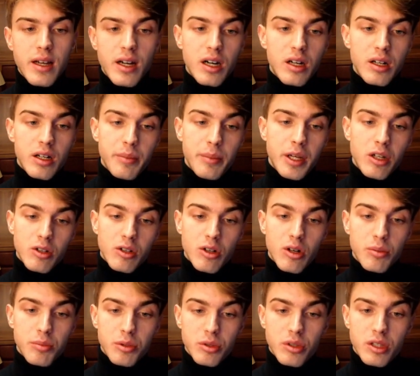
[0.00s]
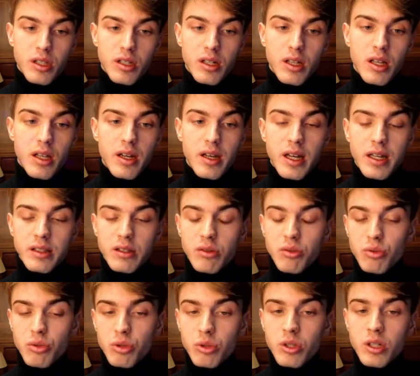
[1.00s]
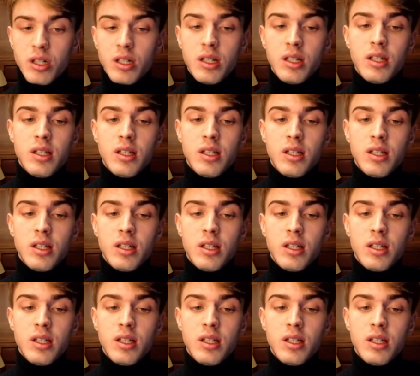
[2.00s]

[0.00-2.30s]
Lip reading: are a better combo than knight and rook.